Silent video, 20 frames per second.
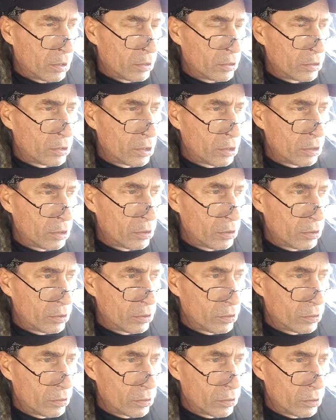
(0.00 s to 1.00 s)

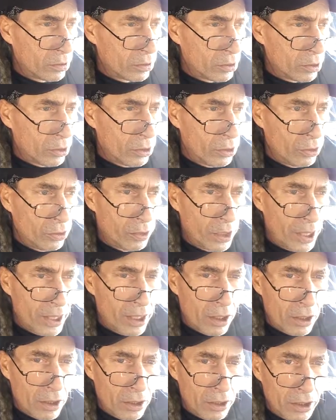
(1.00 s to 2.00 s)
So who
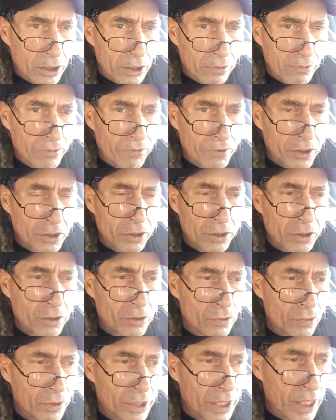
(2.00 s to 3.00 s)
they are in
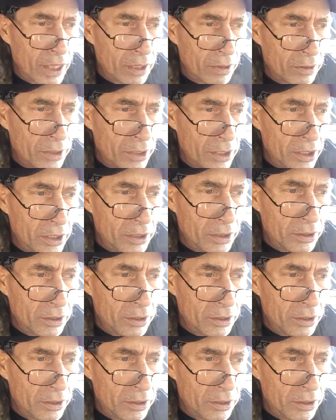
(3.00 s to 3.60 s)
physical reality